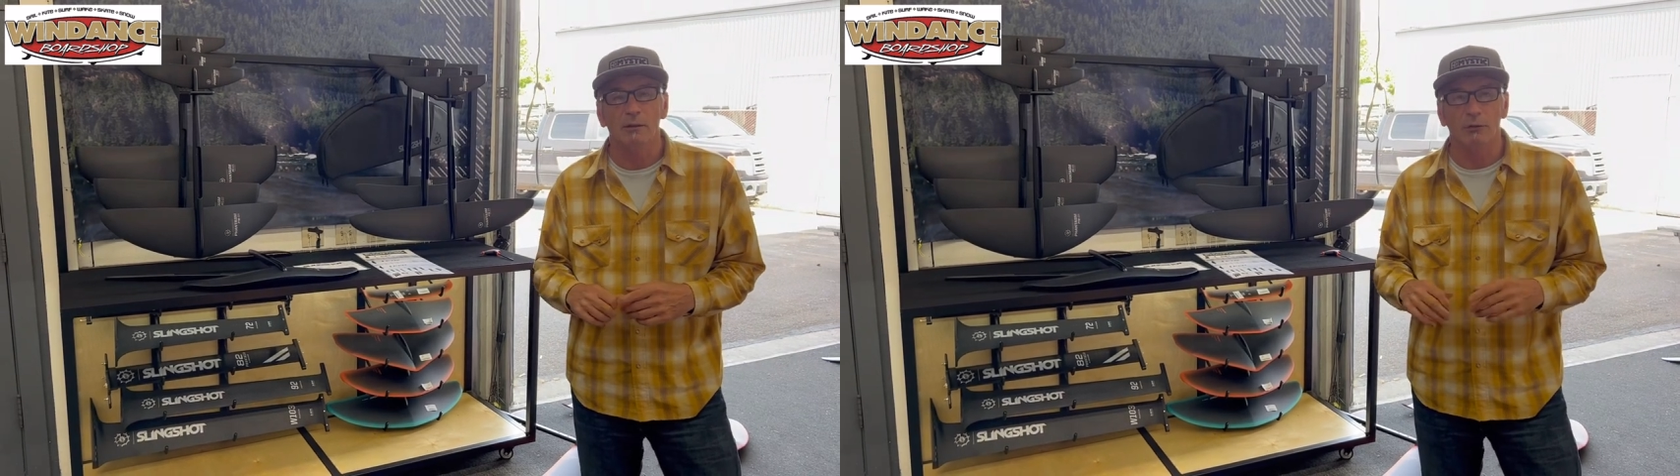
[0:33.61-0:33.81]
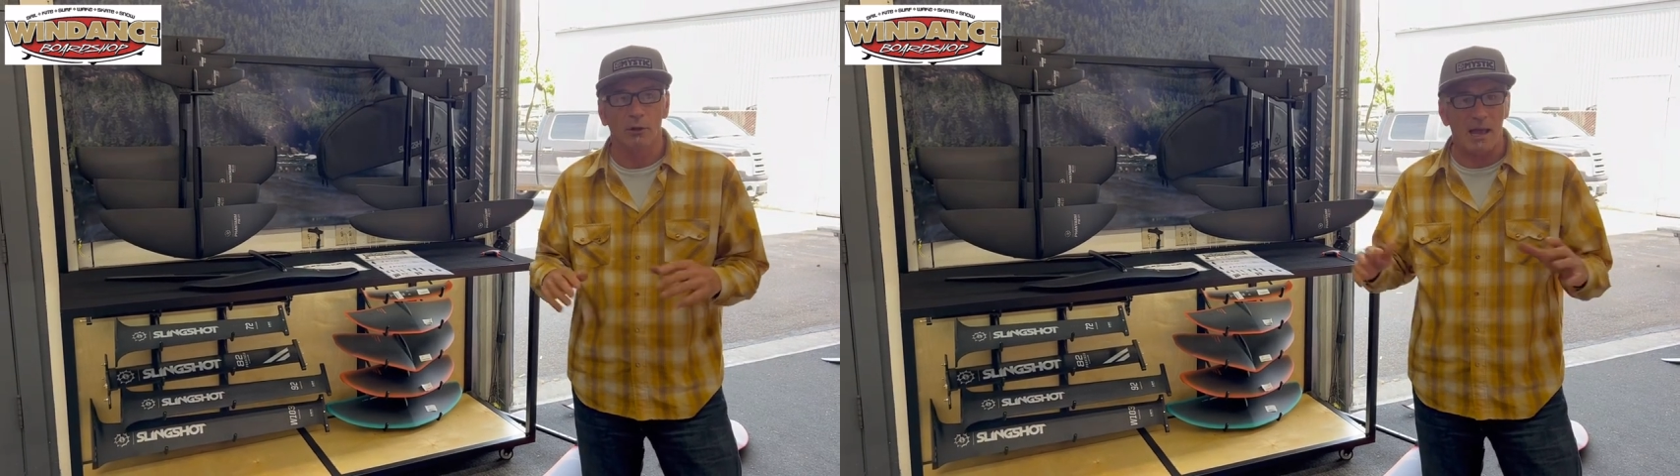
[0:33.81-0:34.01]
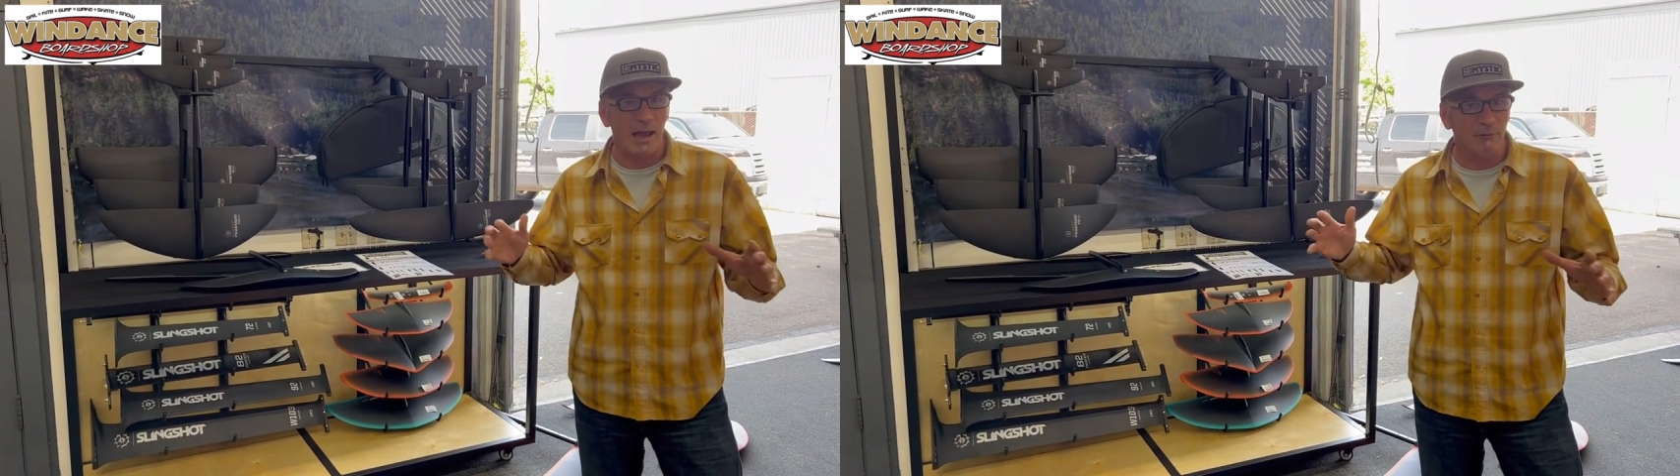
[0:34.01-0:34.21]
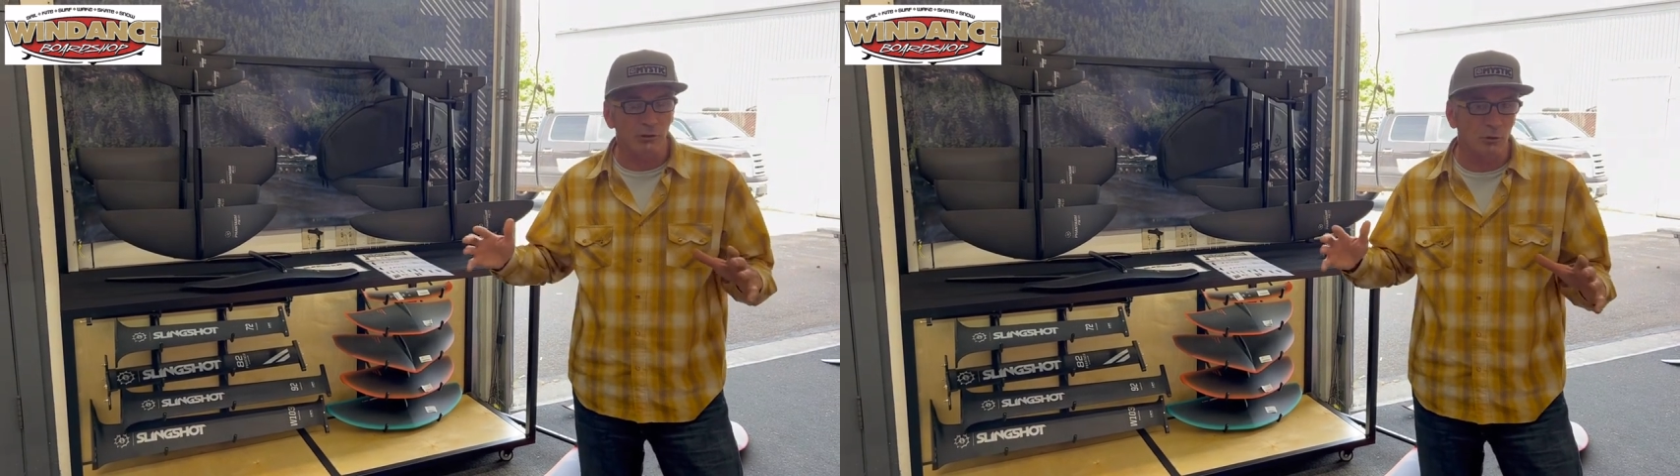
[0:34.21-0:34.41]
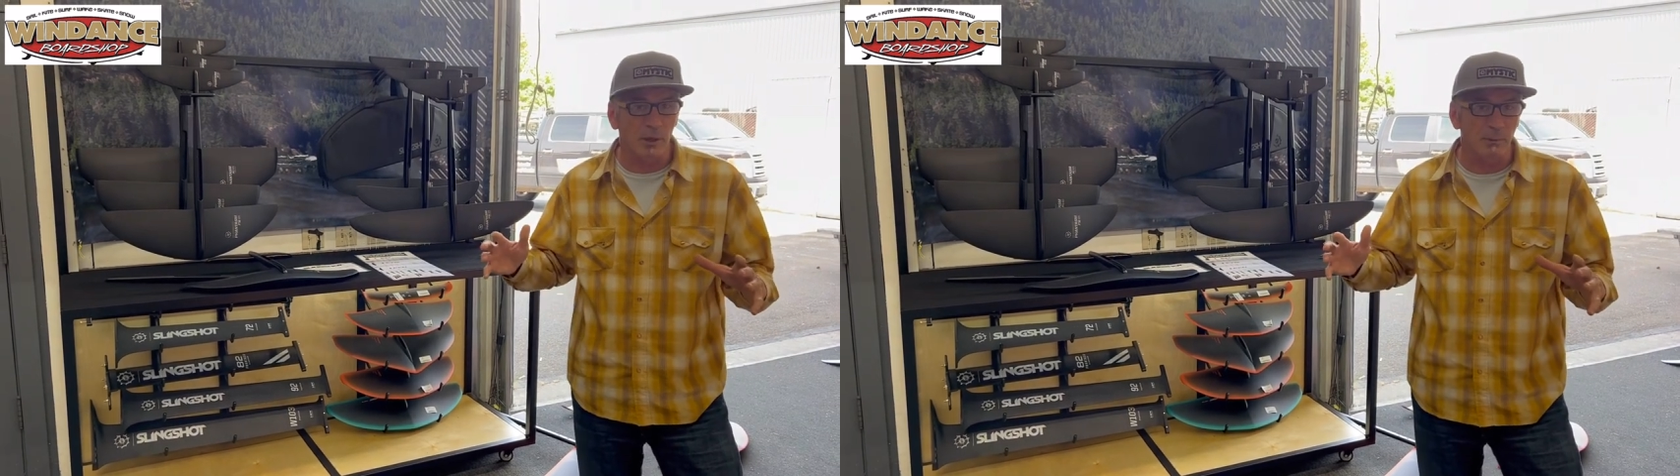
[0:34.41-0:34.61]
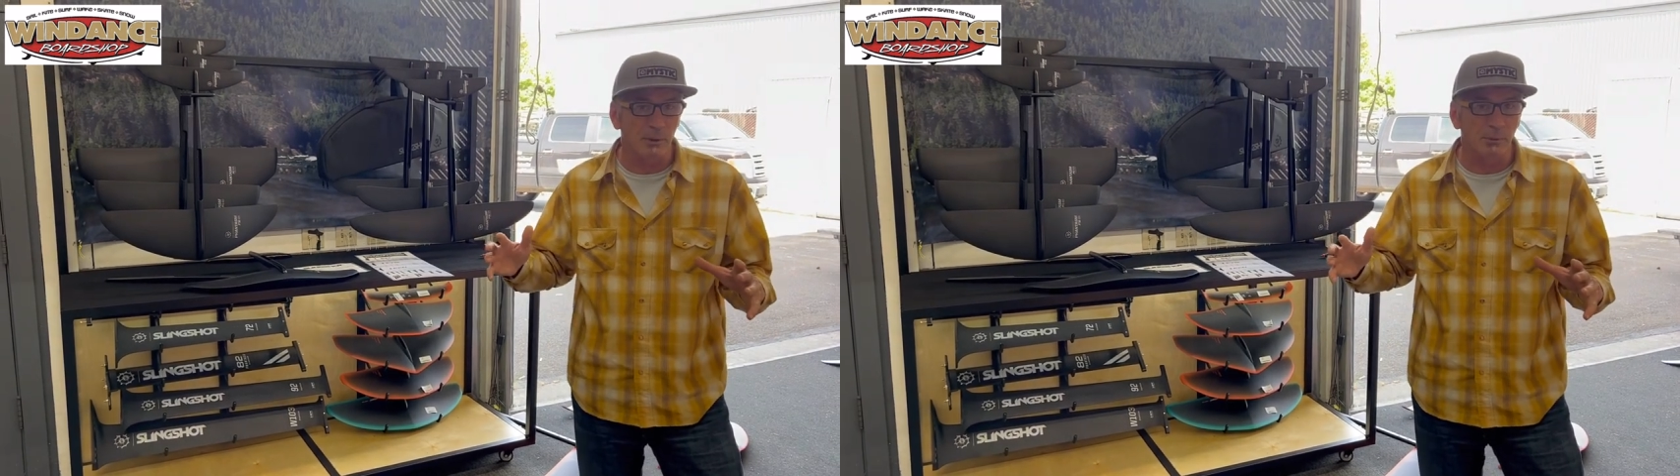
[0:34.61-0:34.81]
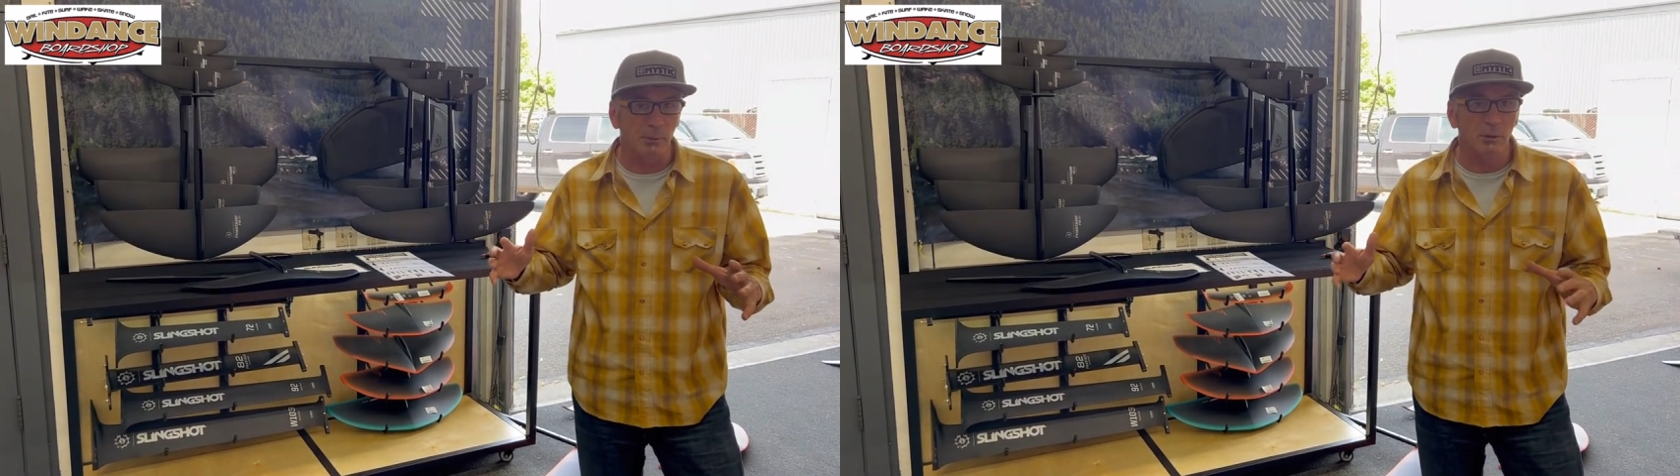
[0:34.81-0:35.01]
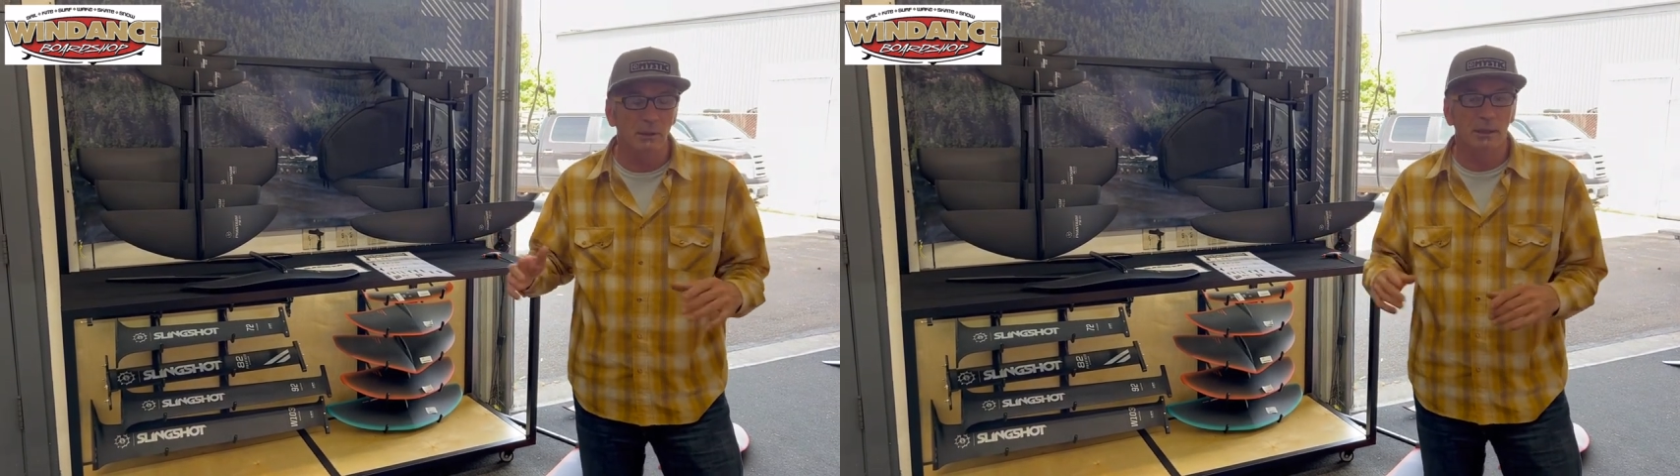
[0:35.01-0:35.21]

for average weight people,